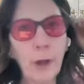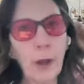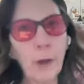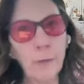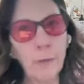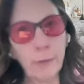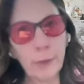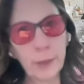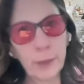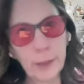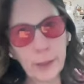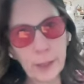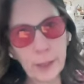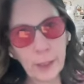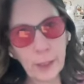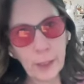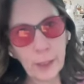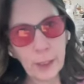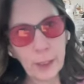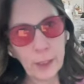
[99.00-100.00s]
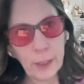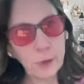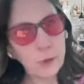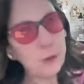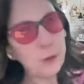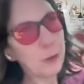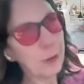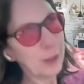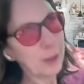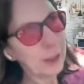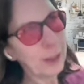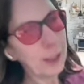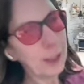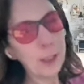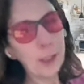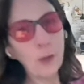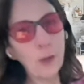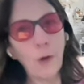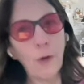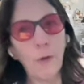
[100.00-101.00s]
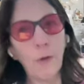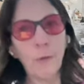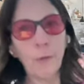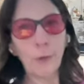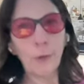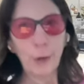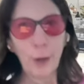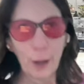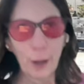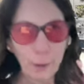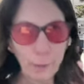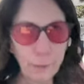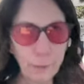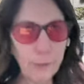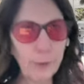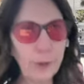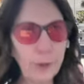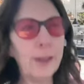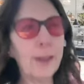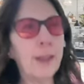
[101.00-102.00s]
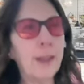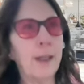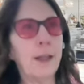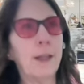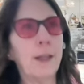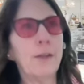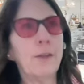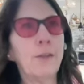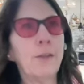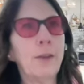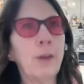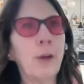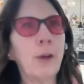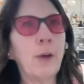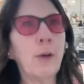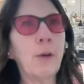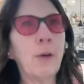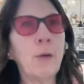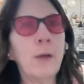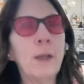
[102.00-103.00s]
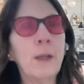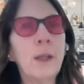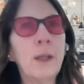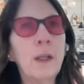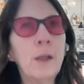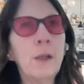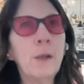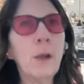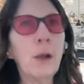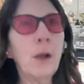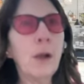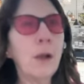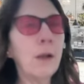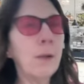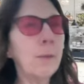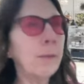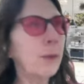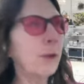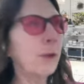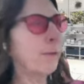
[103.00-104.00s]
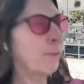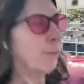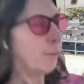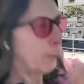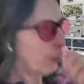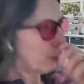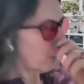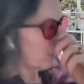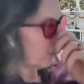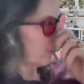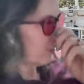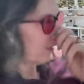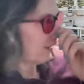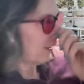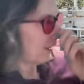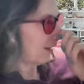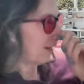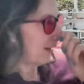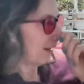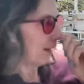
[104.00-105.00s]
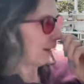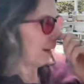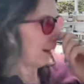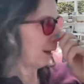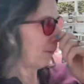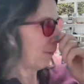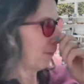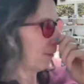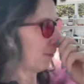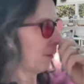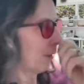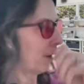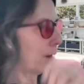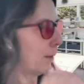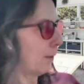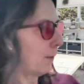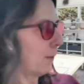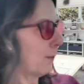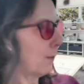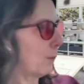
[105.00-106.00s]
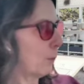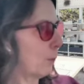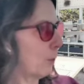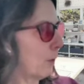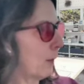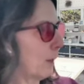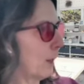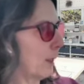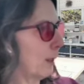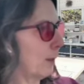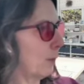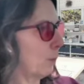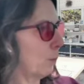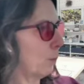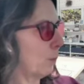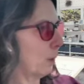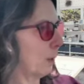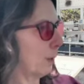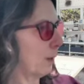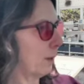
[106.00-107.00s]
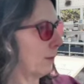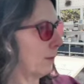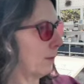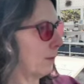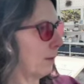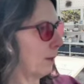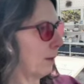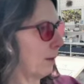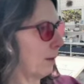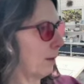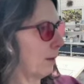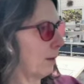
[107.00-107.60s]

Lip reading: everything, drinking over everything. So the first thing that came to mind this morning was